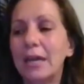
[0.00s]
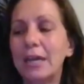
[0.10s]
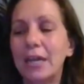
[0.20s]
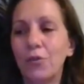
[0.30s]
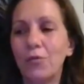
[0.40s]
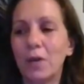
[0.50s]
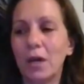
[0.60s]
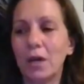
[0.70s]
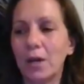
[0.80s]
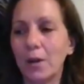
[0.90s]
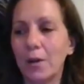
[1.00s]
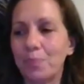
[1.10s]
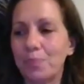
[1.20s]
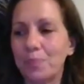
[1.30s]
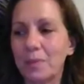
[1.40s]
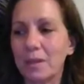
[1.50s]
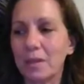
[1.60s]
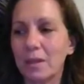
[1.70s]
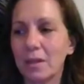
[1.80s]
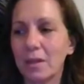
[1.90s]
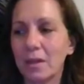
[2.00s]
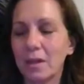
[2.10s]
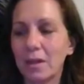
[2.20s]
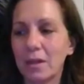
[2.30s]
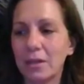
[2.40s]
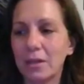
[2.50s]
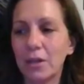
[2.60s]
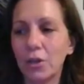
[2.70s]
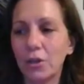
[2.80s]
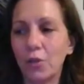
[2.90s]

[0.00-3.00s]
If, um, you know,